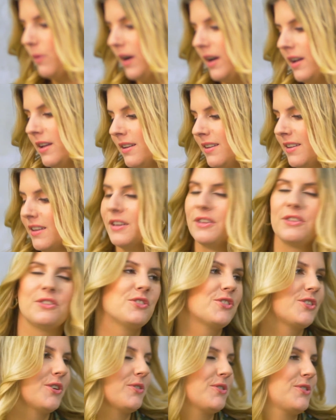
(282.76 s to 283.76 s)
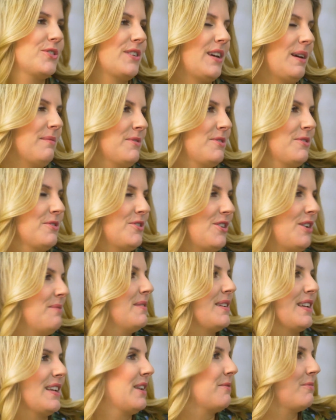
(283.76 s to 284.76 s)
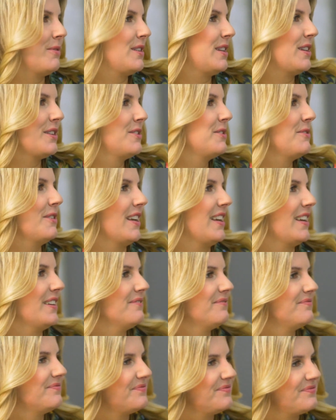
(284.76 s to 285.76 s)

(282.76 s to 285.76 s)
why you chose to come to Germany and what are you doing here?